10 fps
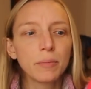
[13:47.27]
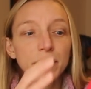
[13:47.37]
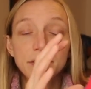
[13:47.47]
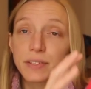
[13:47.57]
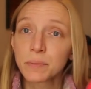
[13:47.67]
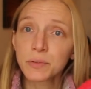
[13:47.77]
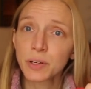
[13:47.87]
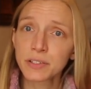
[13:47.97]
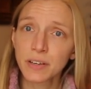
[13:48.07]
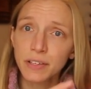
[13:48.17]
But some
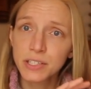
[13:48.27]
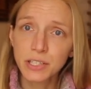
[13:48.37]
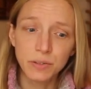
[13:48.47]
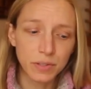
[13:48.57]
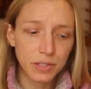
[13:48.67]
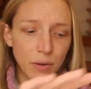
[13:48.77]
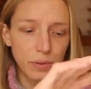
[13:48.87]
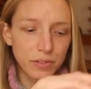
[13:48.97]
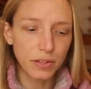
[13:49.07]
sweaters have continuous yokes